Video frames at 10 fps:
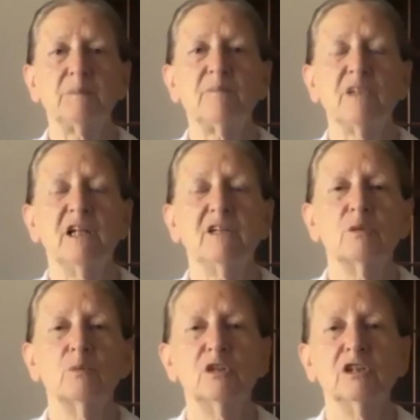And
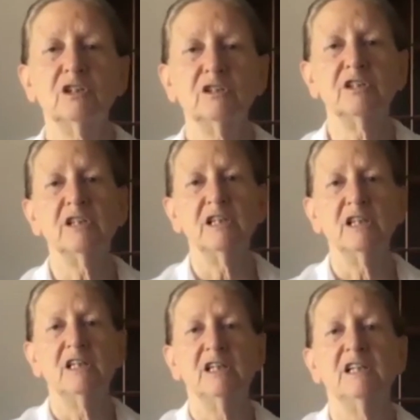the world
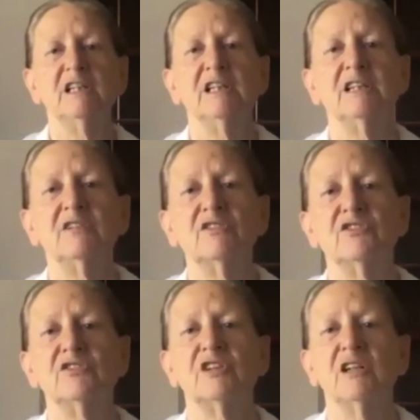
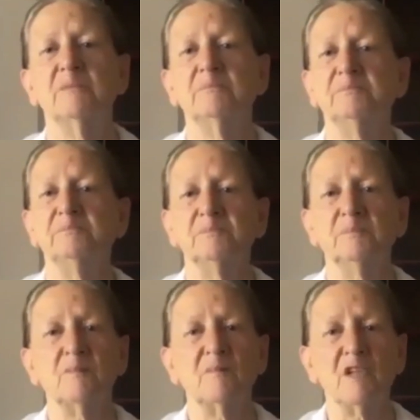is
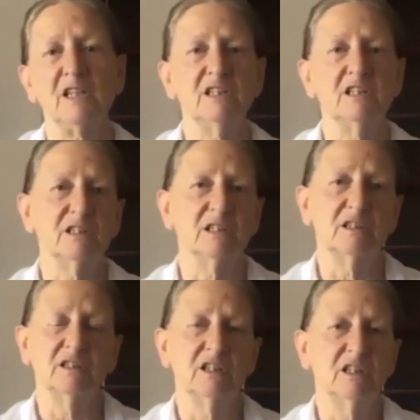in
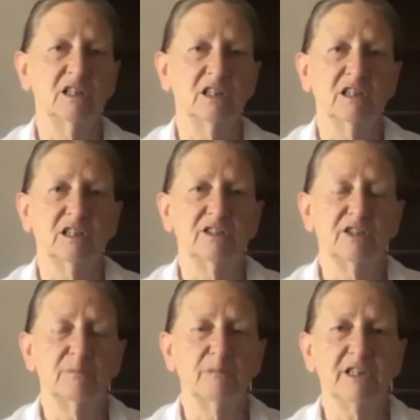a
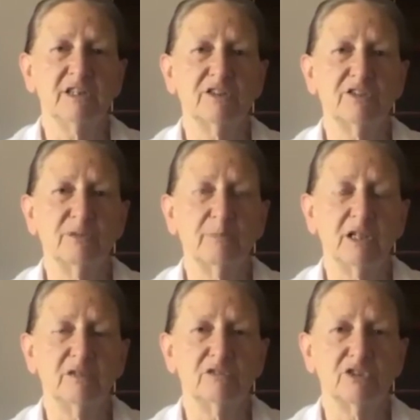tremendous
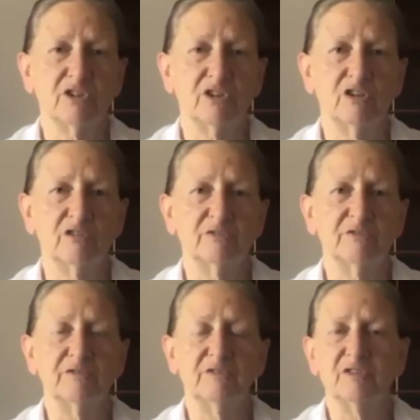amount
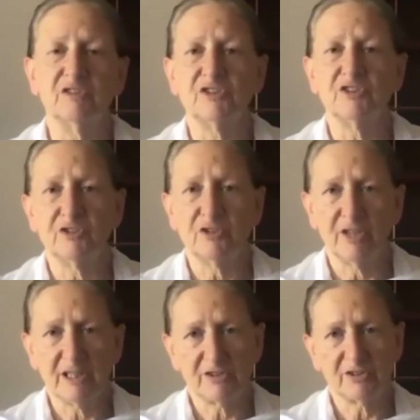of
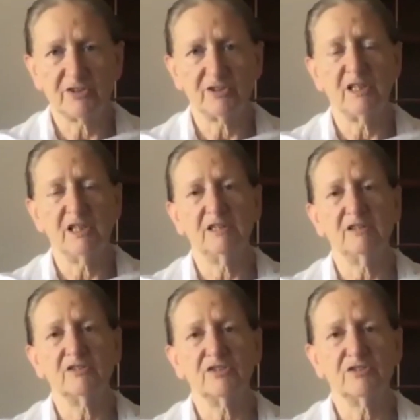stress
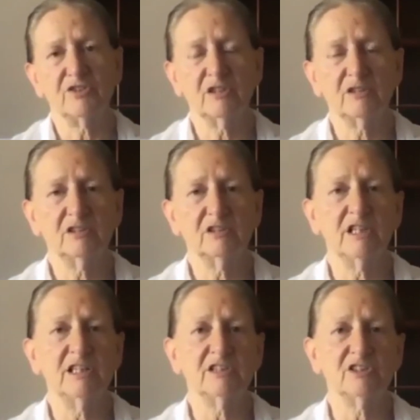and struggle
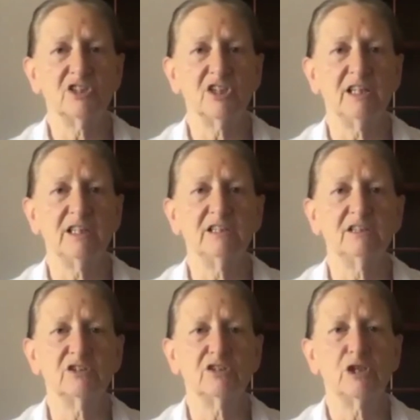and
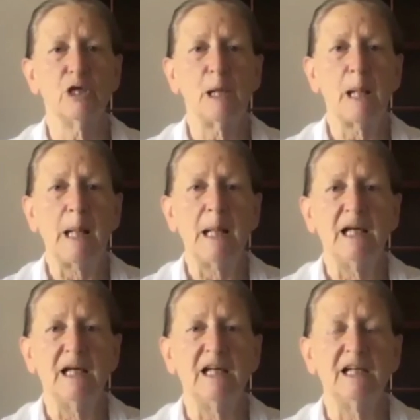challenge.
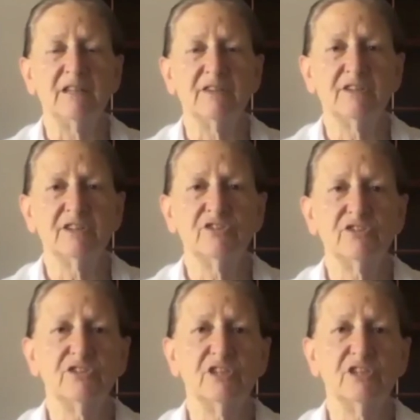And this